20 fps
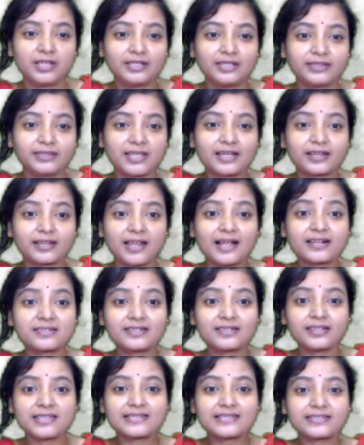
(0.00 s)
The Clark's
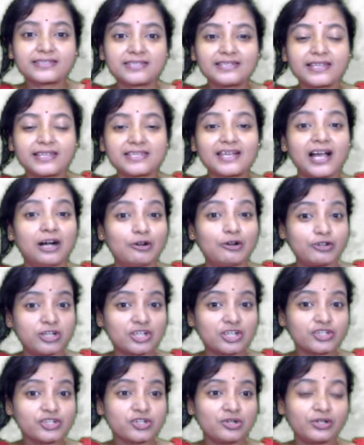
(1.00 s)
tale is seen as a
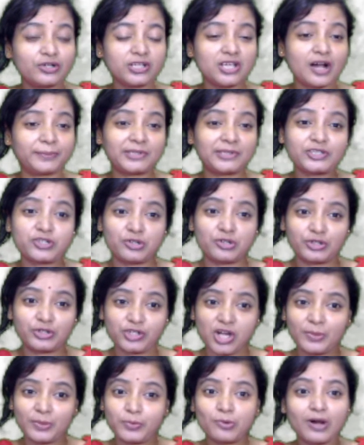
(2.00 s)
counter story of the story
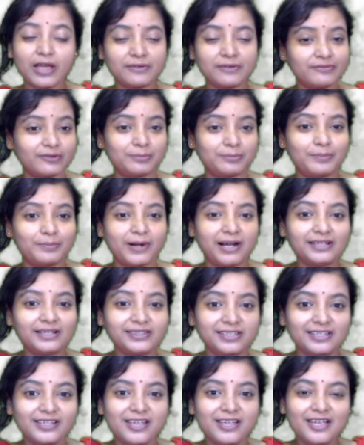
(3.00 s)
of Wife of Bath.
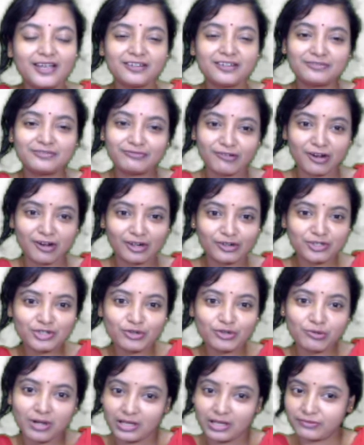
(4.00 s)

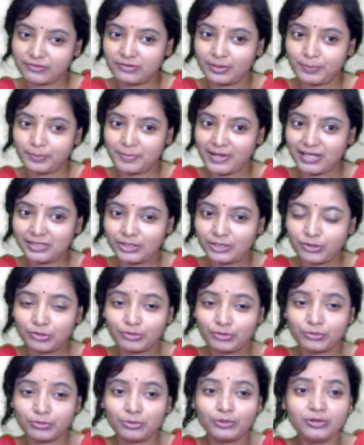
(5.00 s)
Following Wife of Bath,
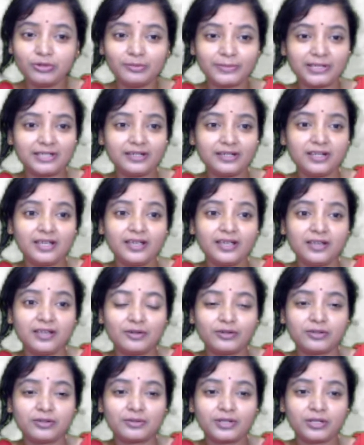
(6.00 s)

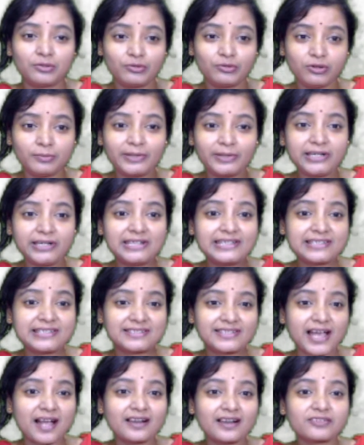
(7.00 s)
woman
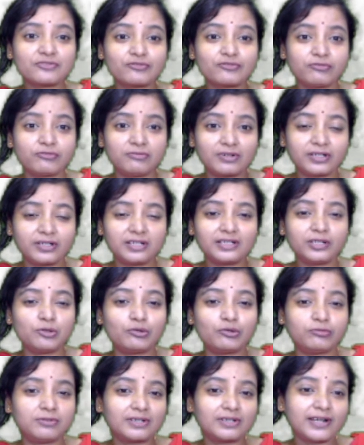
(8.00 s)
desires sovereignty
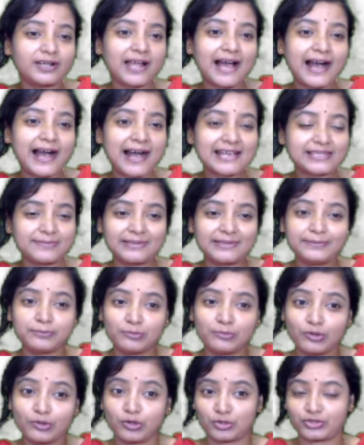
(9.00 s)
over her
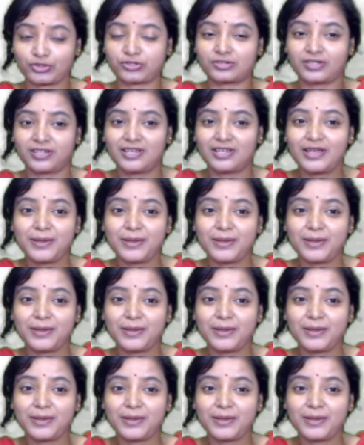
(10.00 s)
husband most.